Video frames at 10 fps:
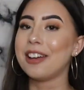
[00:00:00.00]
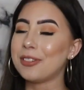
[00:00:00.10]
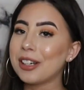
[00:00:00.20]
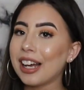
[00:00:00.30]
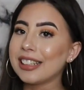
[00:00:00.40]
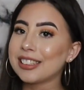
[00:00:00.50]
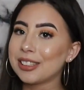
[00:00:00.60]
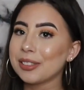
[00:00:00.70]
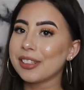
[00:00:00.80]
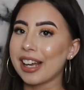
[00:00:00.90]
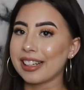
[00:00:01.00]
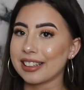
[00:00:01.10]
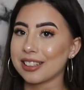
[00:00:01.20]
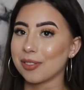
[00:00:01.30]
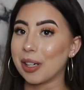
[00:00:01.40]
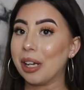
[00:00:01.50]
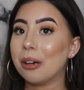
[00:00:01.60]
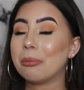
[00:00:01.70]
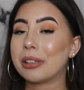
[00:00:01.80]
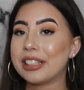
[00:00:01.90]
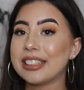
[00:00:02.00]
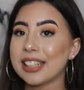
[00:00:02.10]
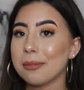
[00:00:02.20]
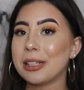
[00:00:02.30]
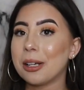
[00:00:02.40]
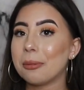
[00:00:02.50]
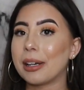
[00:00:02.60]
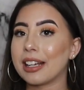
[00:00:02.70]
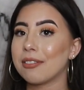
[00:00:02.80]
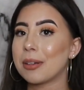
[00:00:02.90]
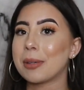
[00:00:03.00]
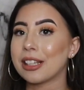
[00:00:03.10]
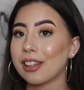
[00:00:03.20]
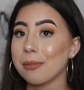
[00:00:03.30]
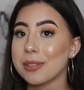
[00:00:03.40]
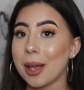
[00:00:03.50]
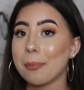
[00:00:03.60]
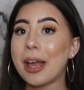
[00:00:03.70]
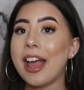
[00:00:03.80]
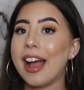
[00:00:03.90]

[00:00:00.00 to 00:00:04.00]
if you guys do like this video, please let me know by giving me a thumbs up